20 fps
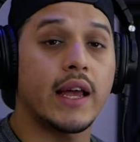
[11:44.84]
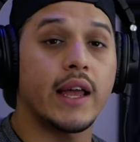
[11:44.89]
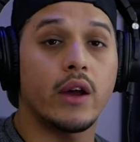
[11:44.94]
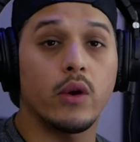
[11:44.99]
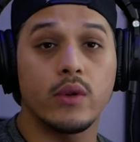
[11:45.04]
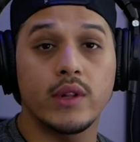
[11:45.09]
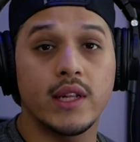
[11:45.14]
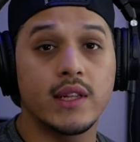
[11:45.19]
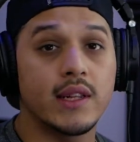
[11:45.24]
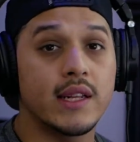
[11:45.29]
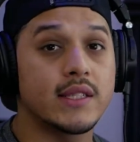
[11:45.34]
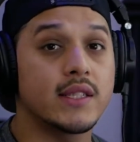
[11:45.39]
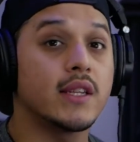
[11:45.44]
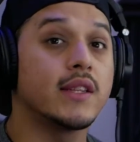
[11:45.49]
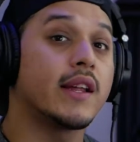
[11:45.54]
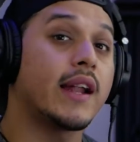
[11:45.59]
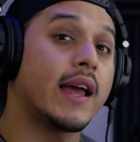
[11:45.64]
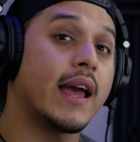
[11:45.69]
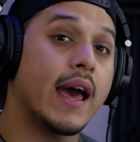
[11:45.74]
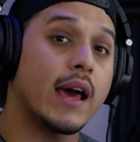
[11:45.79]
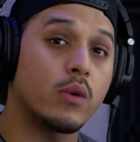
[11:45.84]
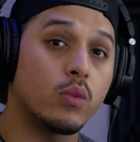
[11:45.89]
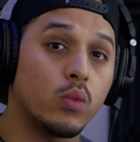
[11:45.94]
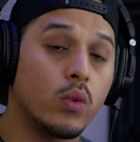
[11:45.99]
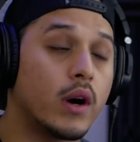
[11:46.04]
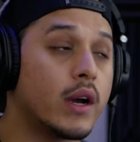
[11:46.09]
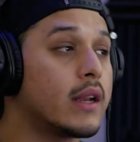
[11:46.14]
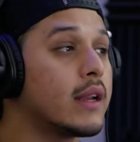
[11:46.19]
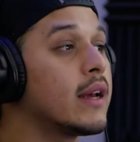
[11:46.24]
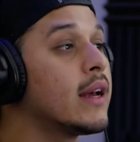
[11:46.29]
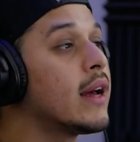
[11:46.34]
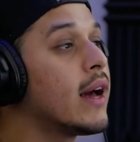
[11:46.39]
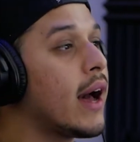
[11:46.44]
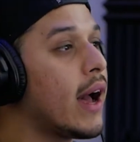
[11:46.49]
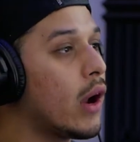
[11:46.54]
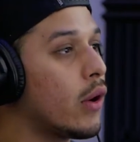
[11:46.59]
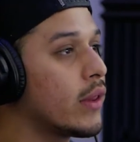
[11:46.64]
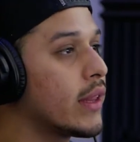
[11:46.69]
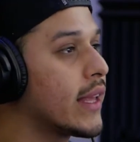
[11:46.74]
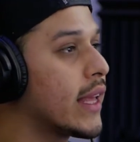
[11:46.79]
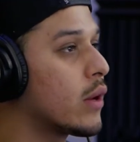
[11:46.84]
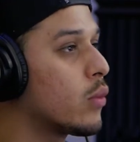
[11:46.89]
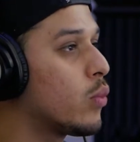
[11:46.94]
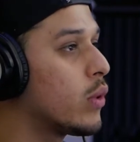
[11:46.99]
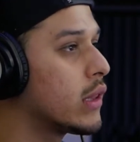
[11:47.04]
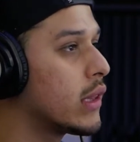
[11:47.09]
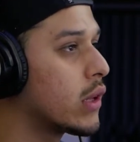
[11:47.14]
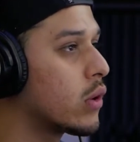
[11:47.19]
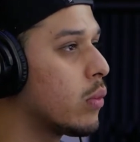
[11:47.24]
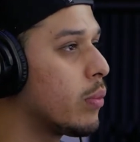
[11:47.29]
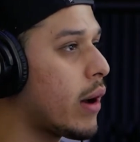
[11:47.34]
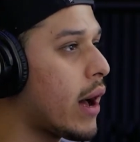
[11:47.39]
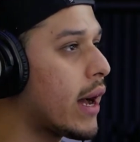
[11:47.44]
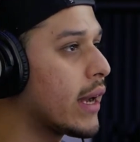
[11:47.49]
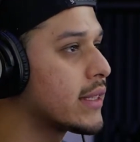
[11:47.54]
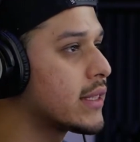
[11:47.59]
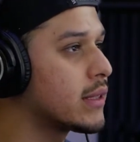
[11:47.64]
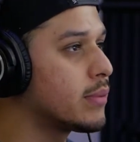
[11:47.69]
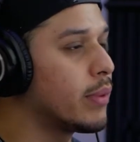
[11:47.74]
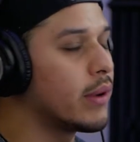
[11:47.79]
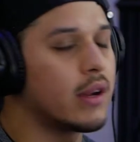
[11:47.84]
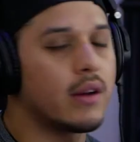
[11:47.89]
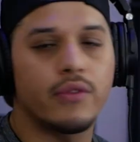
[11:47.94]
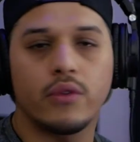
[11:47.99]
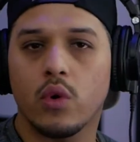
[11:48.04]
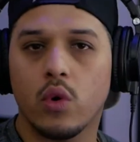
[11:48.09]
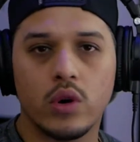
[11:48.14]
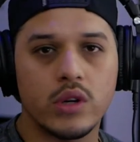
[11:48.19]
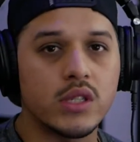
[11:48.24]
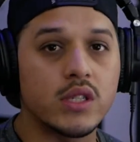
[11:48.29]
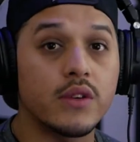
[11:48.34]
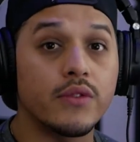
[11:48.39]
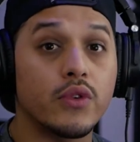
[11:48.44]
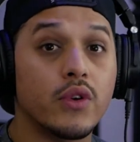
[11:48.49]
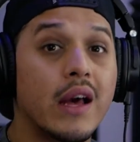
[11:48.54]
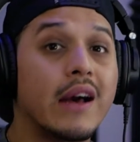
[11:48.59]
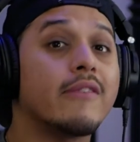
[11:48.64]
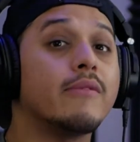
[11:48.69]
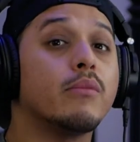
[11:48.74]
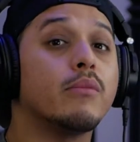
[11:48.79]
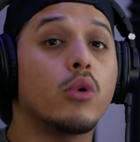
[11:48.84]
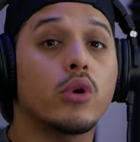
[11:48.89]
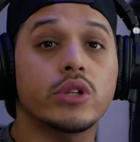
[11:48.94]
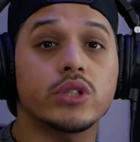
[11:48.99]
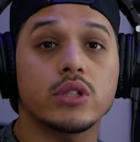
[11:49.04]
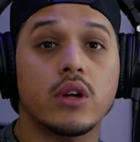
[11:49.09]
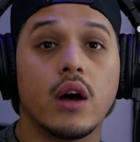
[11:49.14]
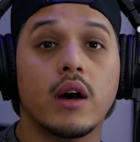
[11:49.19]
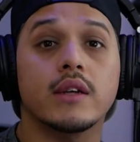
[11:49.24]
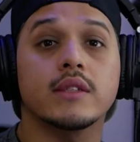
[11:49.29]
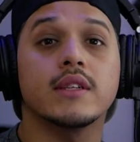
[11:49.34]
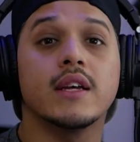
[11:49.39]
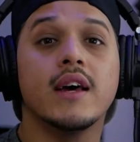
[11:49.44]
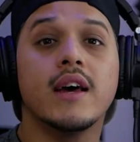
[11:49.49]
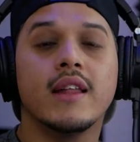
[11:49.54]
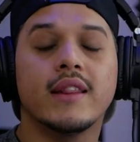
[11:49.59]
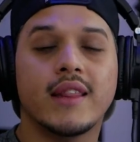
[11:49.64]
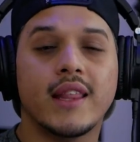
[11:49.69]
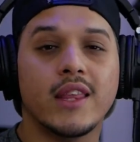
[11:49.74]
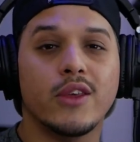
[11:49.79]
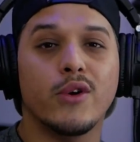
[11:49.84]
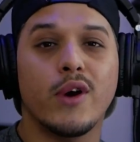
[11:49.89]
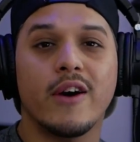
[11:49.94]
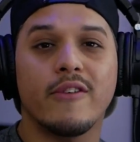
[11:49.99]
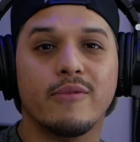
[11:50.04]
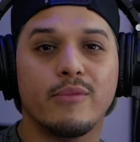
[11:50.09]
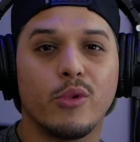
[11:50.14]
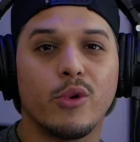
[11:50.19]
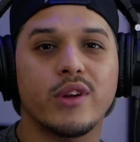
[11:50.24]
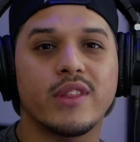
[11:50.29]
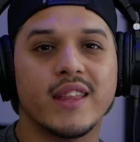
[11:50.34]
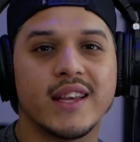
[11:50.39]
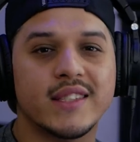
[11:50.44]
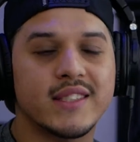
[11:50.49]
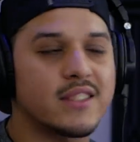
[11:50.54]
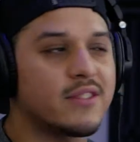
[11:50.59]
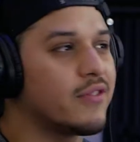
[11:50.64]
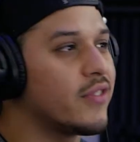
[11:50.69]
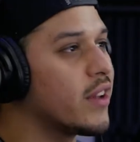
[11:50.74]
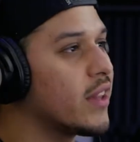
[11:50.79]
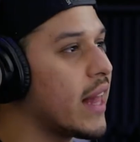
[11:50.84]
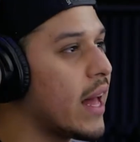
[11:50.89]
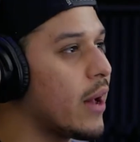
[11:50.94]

I only listed that I had one, I only get one little box, but of course if you have more songs, then you have more things to fill